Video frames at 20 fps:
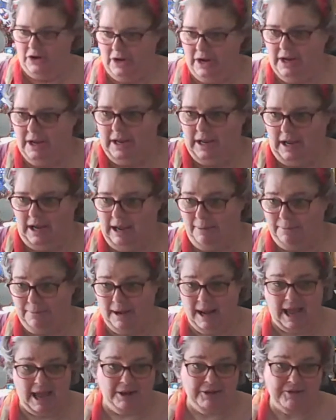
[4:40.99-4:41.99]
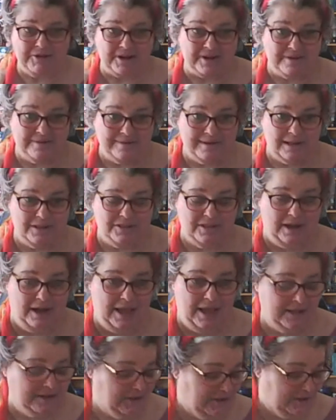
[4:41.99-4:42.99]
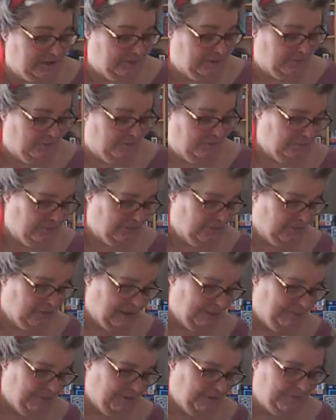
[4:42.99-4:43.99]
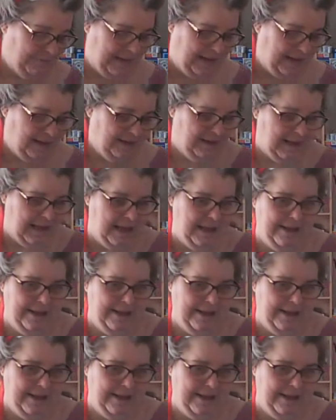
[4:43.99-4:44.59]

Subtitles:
a couple of hundred in the last couple of weeks.